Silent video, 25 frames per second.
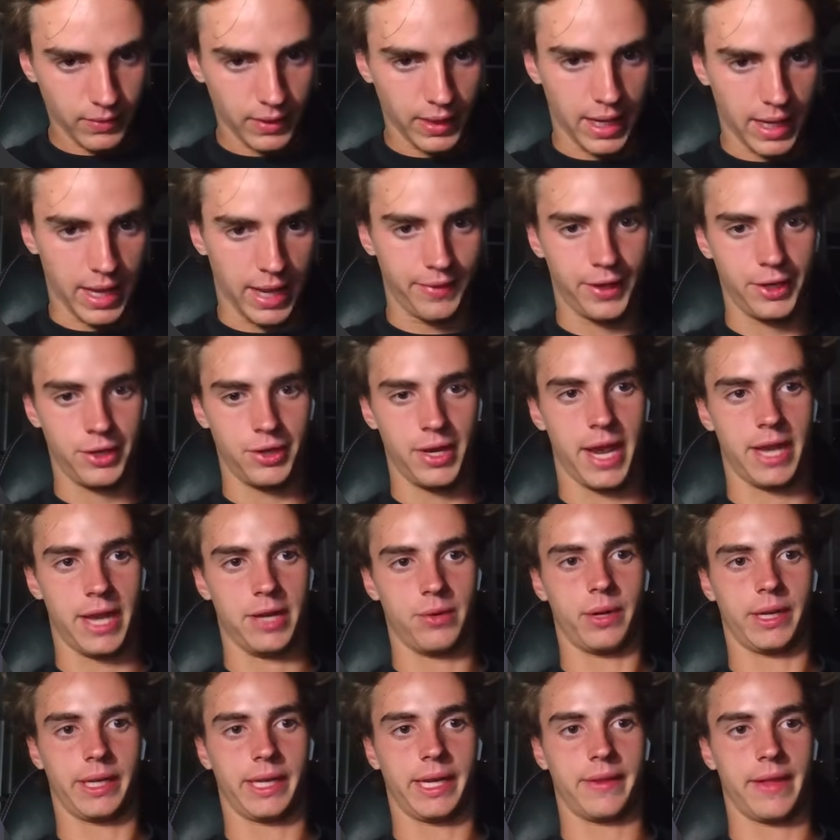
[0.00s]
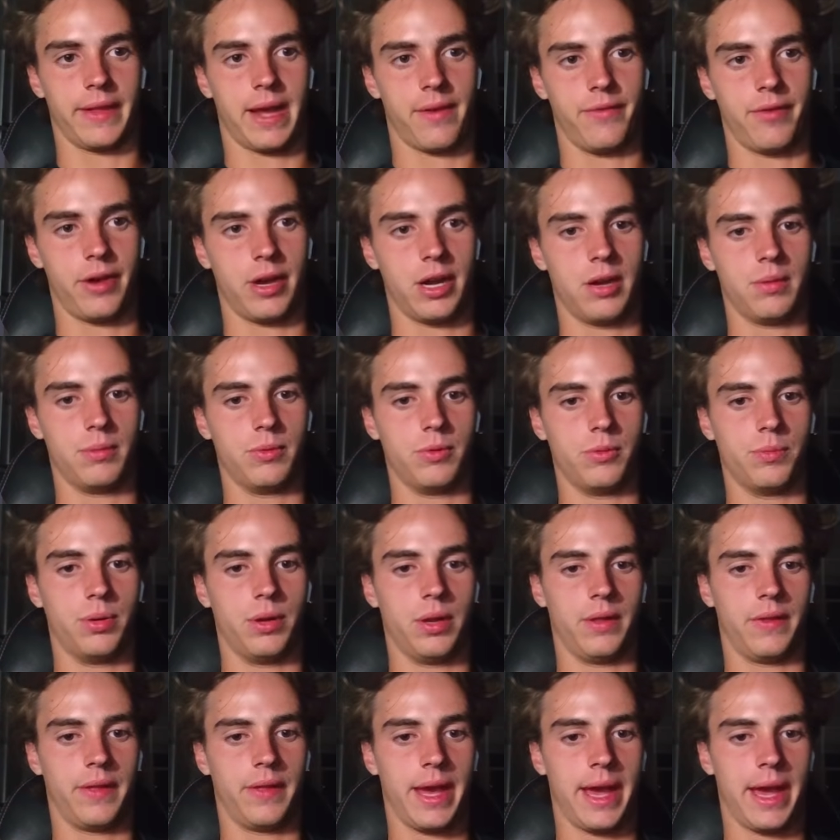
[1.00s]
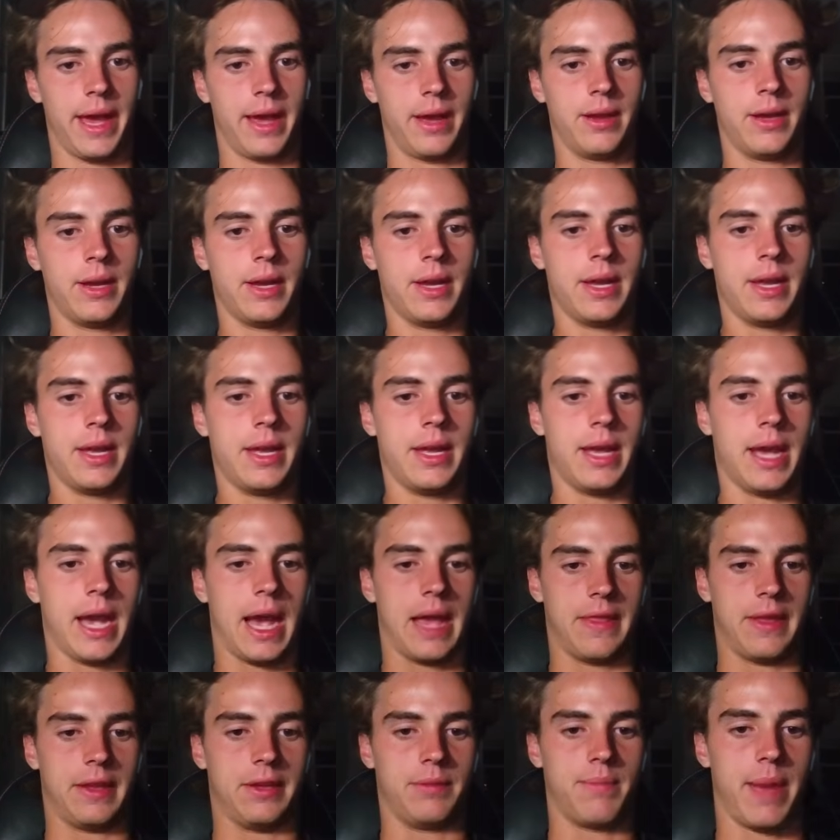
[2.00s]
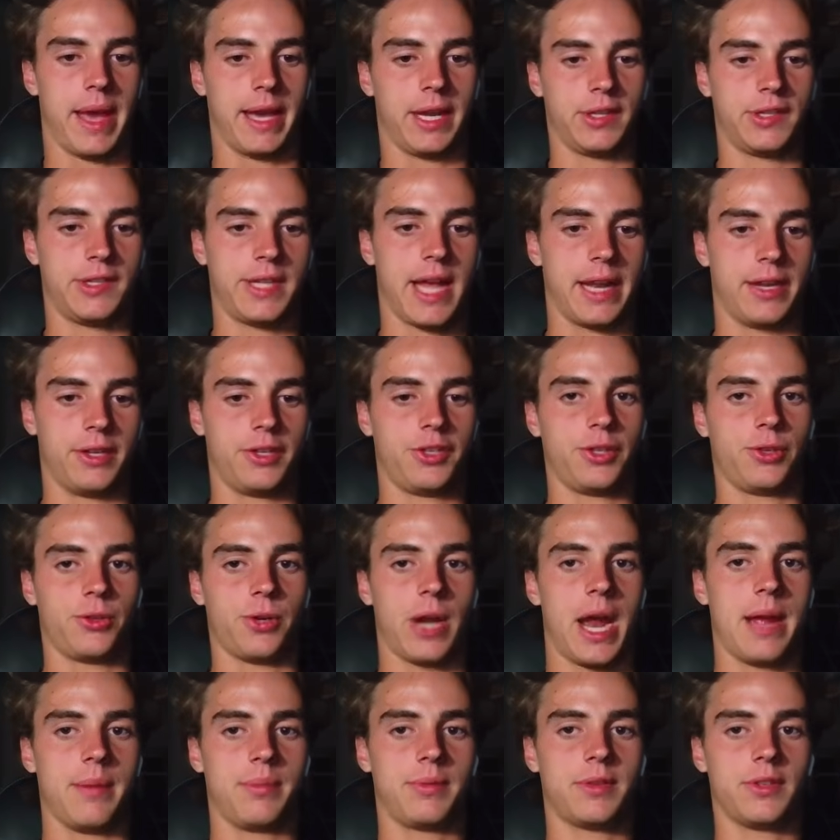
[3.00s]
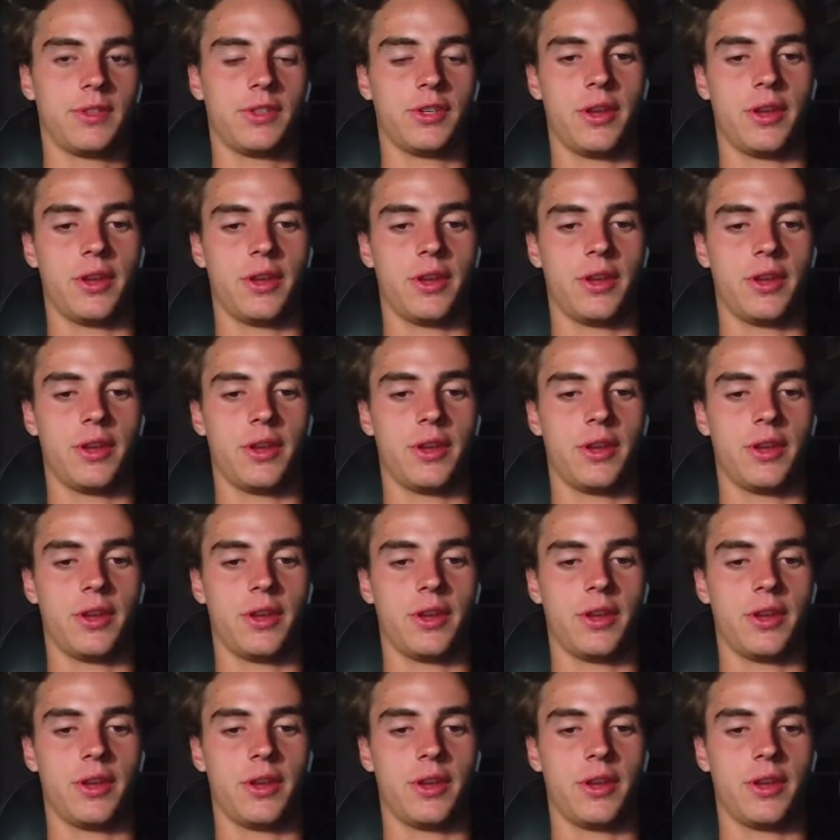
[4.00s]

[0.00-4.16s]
and then yeah, you want to get that variable, put it there, and then make status scraped.